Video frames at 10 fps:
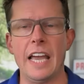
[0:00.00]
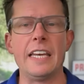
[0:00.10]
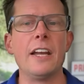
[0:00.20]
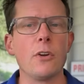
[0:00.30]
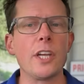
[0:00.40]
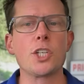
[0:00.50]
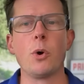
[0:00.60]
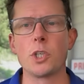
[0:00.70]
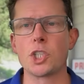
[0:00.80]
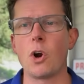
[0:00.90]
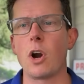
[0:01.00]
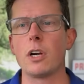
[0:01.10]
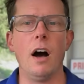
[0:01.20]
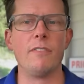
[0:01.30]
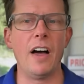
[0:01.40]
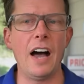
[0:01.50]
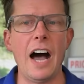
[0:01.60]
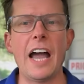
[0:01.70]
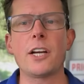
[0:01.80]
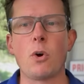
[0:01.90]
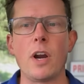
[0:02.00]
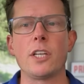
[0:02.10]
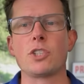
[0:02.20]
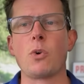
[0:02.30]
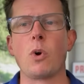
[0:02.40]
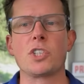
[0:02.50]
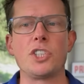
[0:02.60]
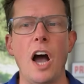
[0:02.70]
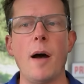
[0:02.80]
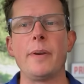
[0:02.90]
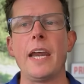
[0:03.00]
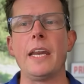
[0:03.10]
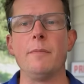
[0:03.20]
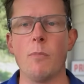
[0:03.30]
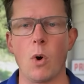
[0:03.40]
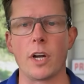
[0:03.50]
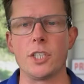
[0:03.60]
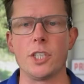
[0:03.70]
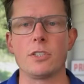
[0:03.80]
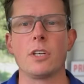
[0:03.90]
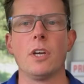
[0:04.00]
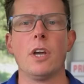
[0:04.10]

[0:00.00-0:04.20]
And here they show a chart of the high credit scores dominating mortgages.